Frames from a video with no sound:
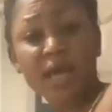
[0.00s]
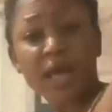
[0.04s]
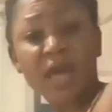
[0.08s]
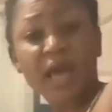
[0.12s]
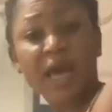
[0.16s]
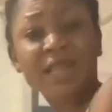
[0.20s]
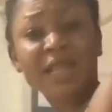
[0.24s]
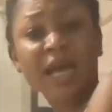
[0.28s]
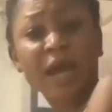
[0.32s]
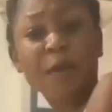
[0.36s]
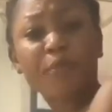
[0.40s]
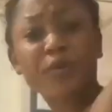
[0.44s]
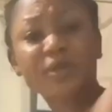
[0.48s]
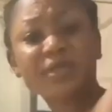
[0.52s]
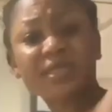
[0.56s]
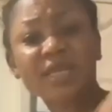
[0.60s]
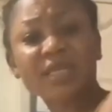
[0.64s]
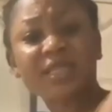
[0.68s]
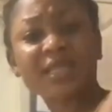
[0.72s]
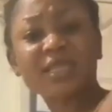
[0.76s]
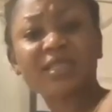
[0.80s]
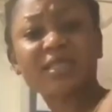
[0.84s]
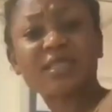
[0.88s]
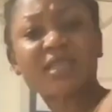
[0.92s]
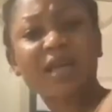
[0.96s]
And I
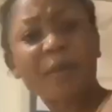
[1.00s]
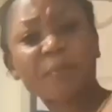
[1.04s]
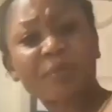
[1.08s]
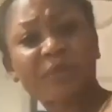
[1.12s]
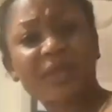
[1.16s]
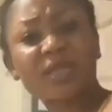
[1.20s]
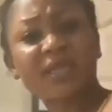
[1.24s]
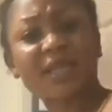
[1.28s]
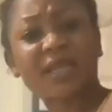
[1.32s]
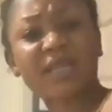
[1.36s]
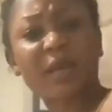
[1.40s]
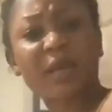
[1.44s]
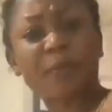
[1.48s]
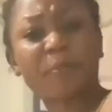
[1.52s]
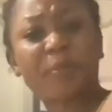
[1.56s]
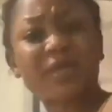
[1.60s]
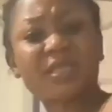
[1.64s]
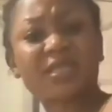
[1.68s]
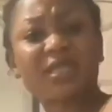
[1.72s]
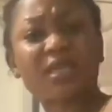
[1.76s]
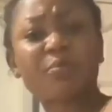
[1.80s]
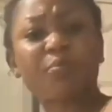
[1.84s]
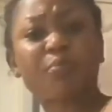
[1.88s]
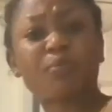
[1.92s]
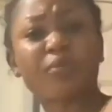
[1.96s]
posted something that the
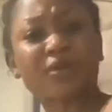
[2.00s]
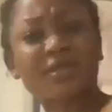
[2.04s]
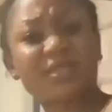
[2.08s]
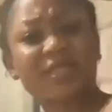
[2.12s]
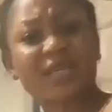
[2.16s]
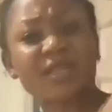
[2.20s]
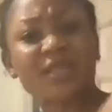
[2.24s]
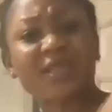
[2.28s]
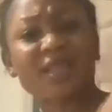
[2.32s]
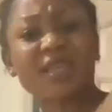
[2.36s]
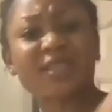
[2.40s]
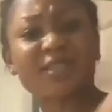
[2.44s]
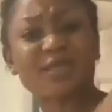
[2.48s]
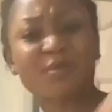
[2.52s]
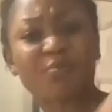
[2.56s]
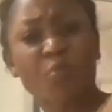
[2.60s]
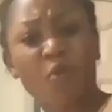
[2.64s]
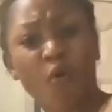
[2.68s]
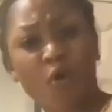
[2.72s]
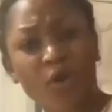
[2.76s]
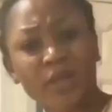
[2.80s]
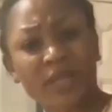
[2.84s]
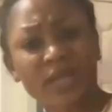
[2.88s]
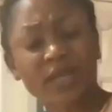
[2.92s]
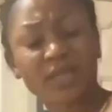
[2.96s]
person posted this
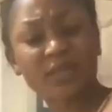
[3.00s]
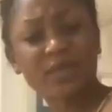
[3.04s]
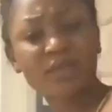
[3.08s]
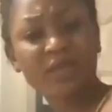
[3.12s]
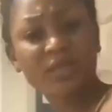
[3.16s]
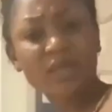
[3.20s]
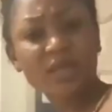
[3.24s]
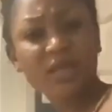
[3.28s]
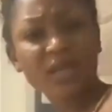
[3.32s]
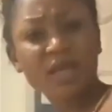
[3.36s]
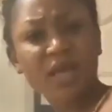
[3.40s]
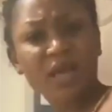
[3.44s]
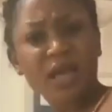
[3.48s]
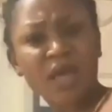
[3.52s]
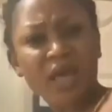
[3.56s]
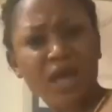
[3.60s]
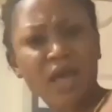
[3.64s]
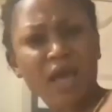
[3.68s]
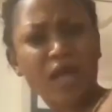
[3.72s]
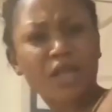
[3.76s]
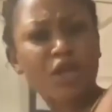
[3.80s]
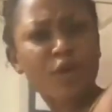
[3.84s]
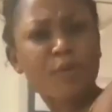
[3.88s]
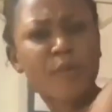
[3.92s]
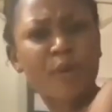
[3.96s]
morning.
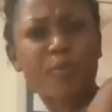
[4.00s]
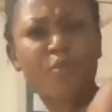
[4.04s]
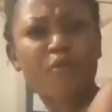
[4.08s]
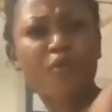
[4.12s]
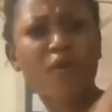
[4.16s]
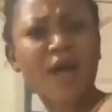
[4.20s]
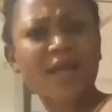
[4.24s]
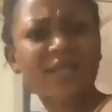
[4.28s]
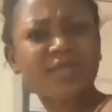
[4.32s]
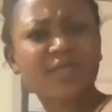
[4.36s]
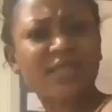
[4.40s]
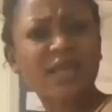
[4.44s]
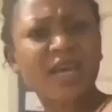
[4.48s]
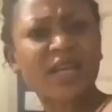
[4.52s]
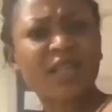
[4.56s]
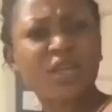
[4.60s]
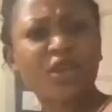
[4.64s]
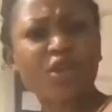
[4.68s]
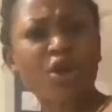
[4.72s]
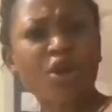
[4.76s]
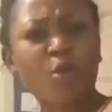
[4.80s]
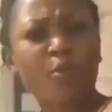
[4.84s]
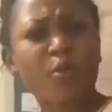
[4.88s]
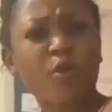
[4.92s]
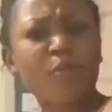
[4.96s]
That these people are
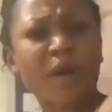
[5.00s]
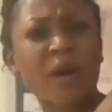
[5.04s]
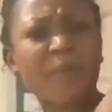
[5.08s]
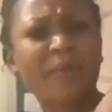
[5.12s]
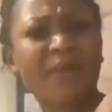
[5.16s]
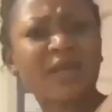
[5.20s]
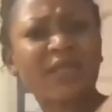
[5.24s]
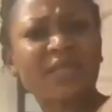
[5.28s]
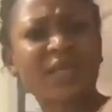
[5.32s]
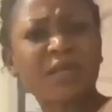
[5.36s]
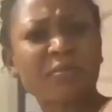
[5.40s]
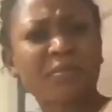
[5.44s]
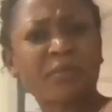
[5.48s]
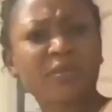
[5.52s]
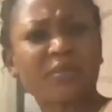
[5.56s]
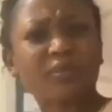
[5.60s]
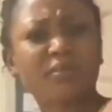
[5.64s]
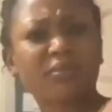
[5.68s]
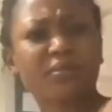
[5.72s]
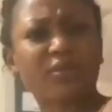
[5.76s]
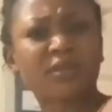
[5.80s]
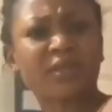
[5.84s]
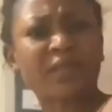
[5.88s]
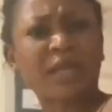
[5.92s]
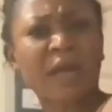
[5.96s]
sending your mobile money
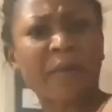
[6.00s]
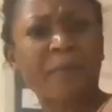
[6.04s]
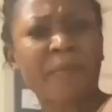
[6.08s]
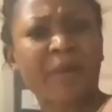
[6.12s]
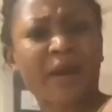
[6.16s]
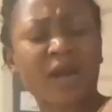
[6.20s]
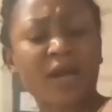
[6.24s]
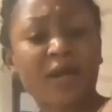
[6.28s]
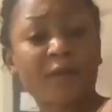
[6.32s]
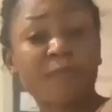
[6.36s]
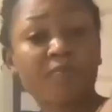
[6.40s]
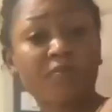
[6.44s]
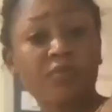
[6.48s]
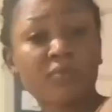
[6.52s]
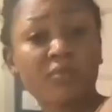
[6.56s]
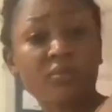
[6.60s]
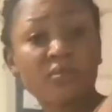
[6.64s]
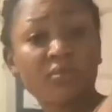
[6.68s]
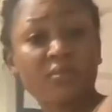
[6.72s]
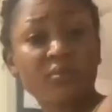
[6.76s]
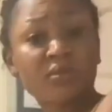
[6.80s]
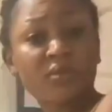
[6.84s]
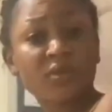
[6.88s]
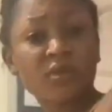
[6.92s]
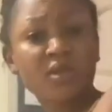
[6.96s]
number.
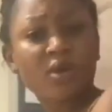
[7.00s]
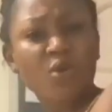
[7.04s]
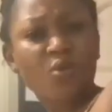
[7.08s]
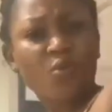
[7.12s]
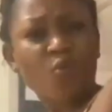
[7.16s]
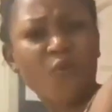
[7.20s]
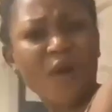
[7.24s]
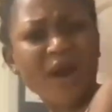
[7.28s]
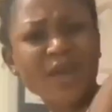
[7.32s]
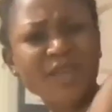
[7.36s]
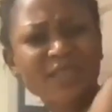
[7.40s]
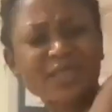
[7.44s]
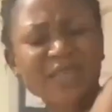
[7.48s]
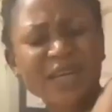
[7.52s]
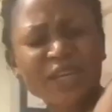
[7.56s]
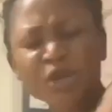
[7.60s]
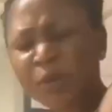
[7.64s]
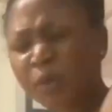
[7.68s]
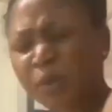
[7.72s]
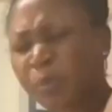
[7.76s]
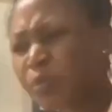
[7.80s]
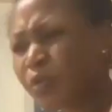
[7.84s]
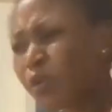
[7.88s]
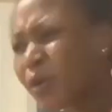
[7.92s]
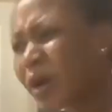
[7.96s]
Why is that
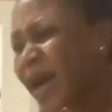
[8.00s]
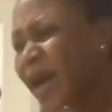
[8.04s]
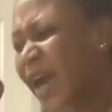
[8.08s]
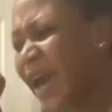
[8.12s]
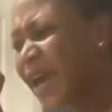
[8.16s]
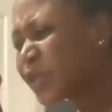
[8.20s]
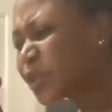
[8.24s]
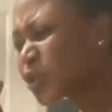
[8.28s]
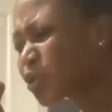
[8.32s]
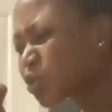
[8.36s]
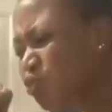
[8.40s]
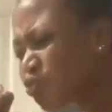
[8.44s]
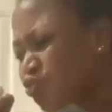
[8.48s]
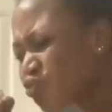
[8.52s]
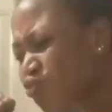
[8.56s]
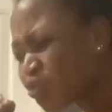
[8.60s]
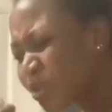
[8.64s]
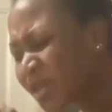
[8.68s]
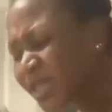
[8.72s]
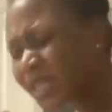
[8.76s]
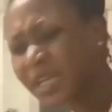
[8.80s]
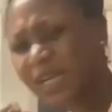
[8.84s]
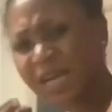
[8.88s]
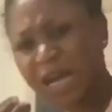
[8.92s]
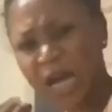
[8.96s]
you people hate to
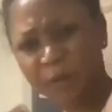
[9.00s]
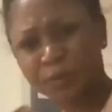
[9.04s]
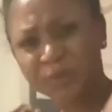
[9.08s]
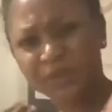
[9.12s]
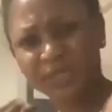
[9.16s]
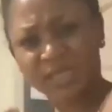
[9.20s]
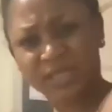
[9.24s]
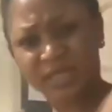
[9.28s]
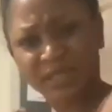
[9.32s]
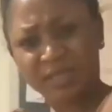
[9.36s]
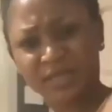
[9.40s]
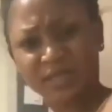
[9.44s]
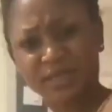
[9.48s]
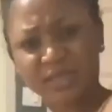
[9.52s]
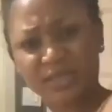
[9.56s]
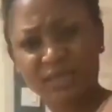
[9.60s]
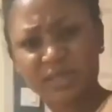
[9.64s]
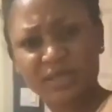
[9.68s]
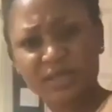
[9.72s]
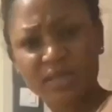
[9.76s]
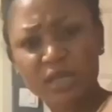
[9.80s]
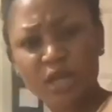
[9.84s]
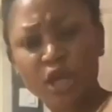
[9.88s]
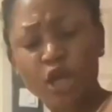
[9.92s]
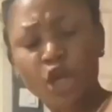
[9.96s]
read captions?
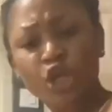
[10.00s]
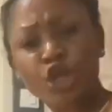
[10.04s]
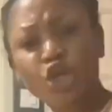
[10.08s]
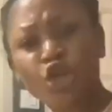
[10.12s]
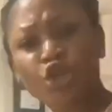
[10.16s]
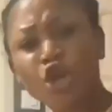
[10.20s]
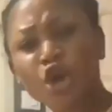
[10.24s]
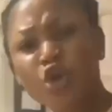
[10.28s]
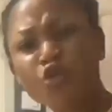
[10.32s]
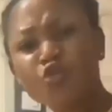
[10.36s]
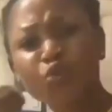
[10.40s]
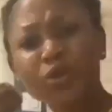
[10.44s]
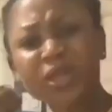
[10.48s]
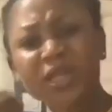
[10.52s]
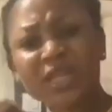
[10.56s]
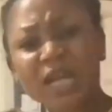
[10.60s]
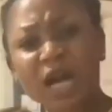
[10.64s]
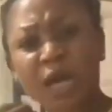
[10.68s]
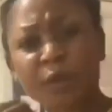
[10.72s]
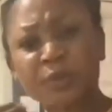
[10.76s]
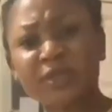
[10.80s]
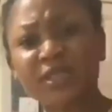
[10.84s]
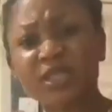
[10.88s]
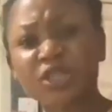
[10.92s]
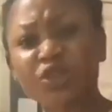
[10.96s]
You don't read
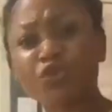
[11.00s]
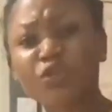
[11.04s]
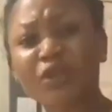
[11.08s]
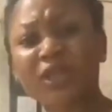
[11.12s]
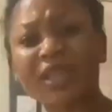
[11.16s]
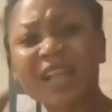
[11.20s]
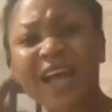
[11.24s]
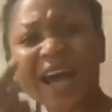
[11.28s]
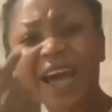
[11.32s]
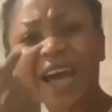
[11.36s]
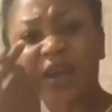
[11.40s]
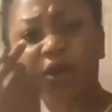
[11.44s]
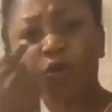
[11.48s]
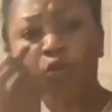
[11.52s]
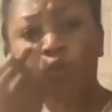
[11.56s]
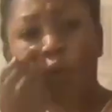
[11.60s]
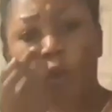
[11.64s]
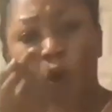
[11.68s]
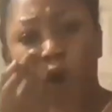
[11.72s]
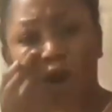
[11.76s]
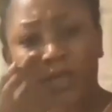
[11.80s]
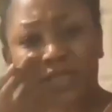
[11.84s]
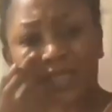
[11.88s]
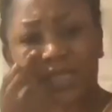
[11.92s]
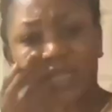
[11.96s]
captions. You like
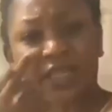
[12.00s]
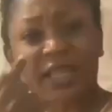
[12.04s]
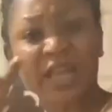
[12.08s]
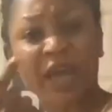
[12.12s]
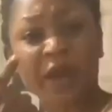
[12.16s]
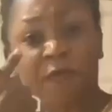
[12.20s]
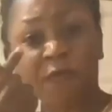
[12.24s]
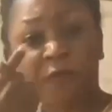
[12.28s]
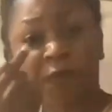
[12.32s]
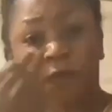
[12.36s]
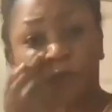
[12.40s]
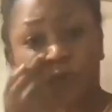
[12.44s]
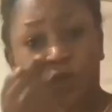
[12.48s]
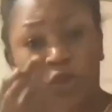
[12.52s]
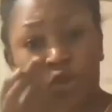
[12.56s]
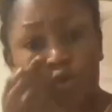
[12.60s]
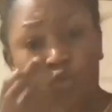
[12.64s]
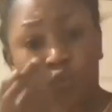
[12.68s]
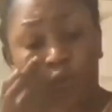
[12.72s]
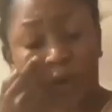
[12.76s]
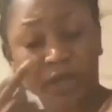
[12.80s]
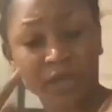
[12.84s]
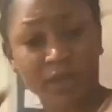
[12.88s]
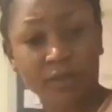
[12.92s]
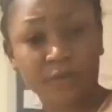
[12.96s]
watching and
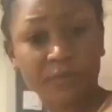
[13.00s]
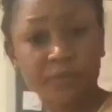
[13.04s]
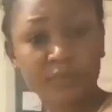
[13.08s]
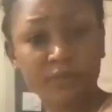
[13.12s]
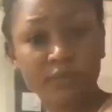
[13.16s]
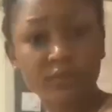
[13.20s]
viewing.